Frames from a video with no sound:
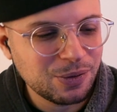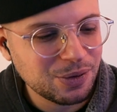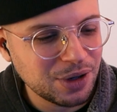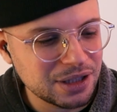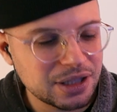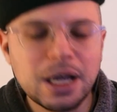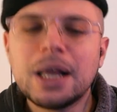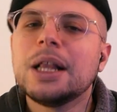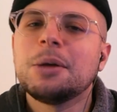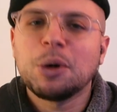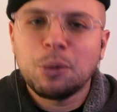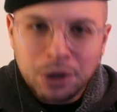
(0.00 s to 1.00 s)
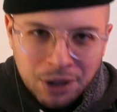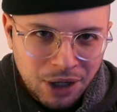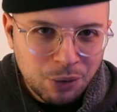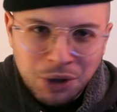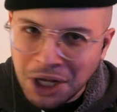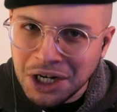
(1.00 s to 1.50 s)
Friends. But we're
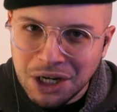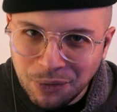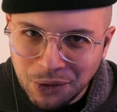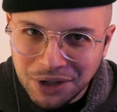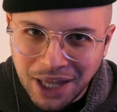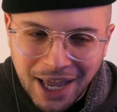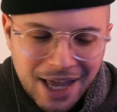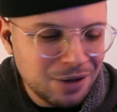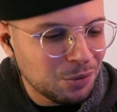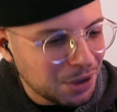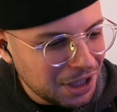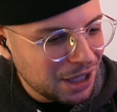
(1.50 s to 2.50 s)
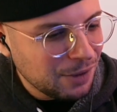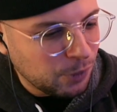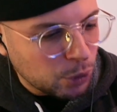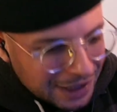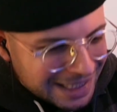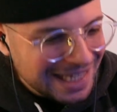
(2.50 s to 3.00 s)
not here for that. We're here
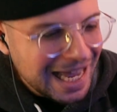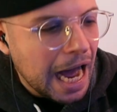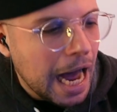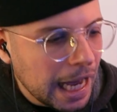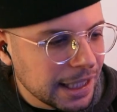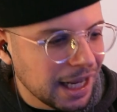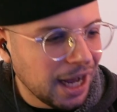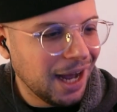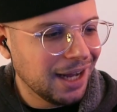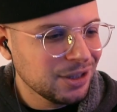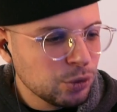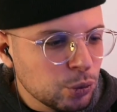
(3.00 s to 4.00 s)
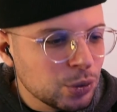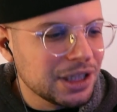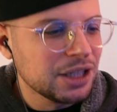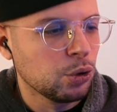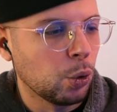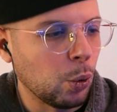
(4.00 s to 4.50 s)
for Diana
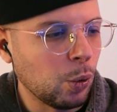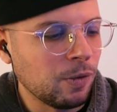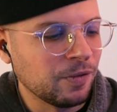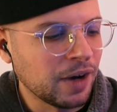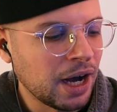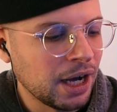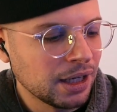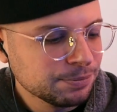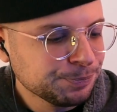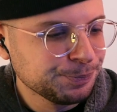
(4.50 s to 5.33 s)
Ankudinova.